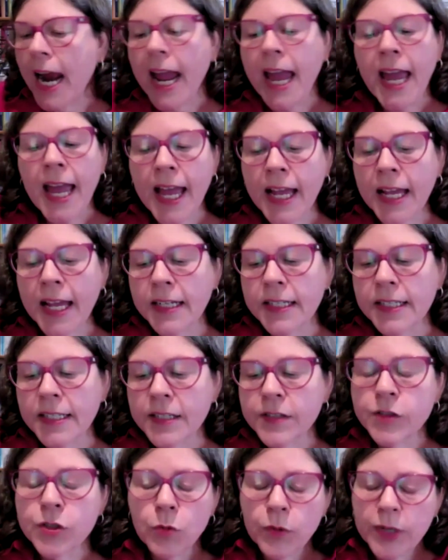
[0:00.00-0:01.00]
and
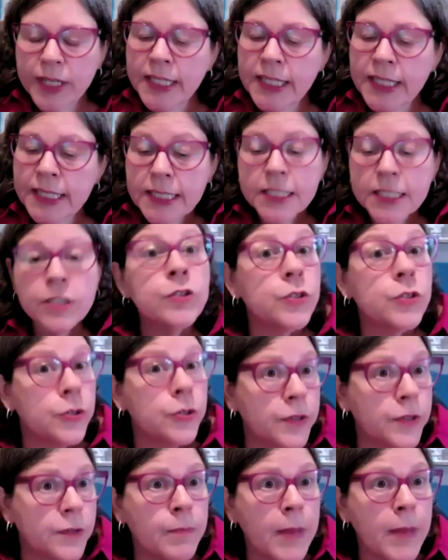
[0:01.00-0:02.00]
so in addition
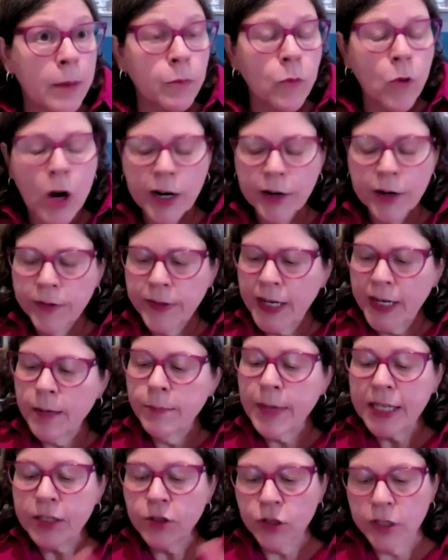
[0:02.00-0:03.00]
to his memoir that i
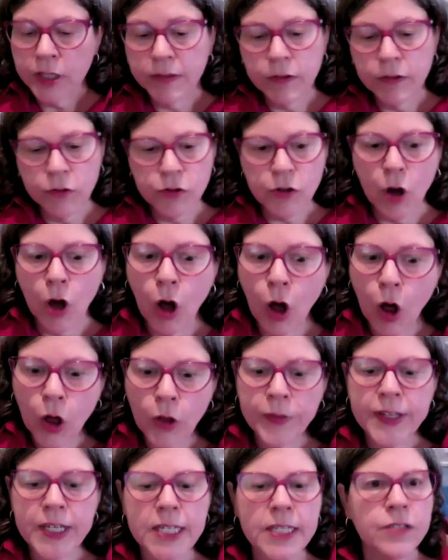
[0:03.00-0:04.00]
mentioned there's
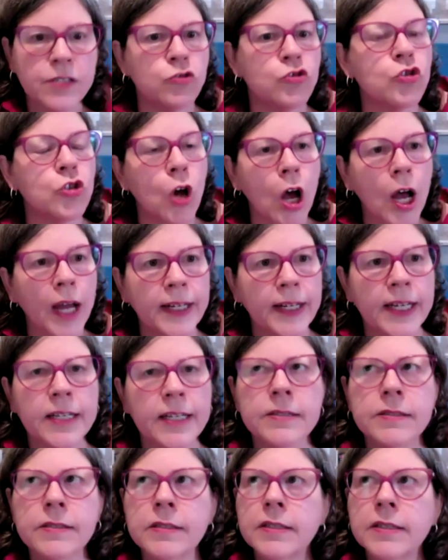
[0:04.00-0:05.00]
all these
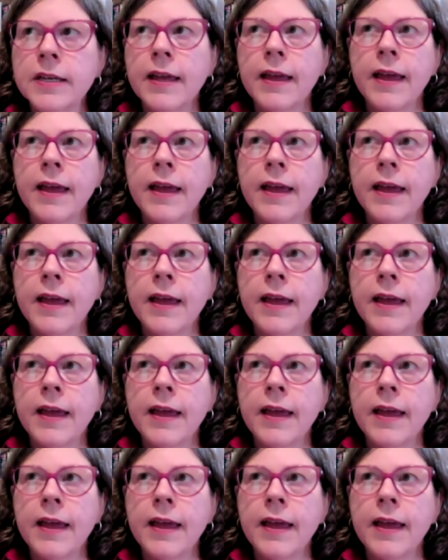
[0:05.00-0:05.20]
jottings